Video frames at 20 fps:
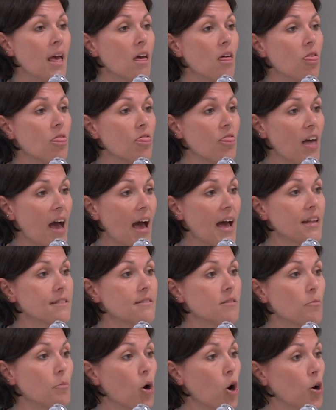
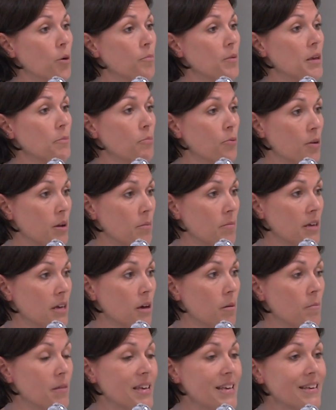That Part B
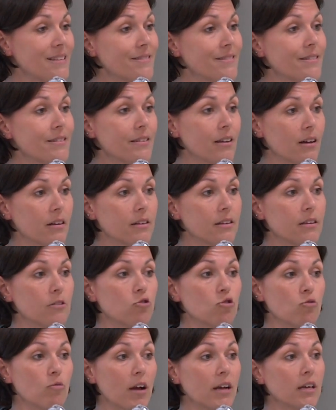premium is deducted
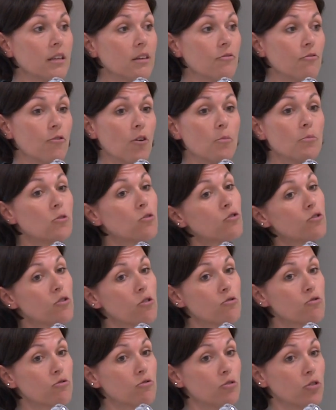directly from your
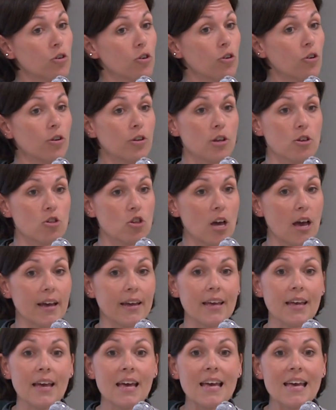Social Security
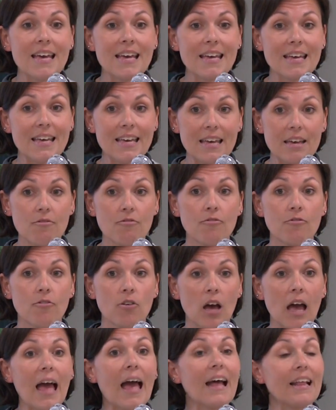check if
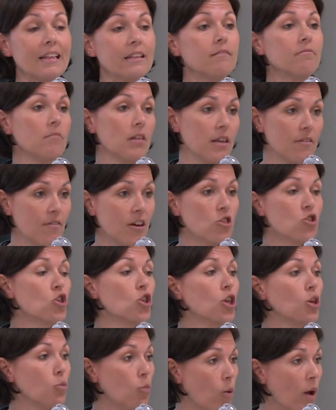and
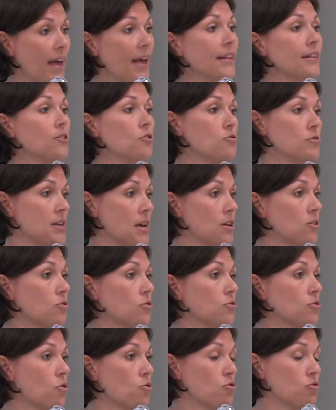eventually when you take your
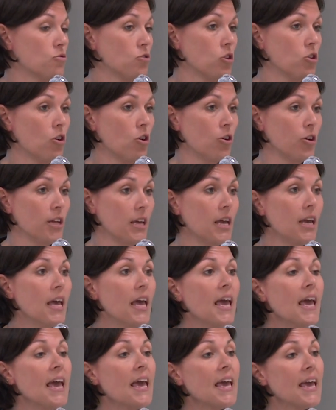Social Security.
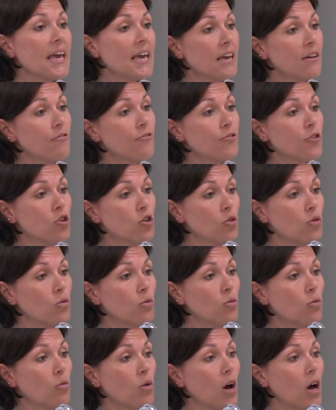If
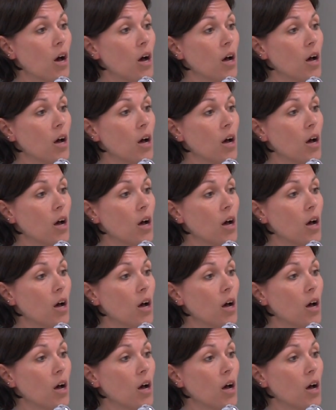you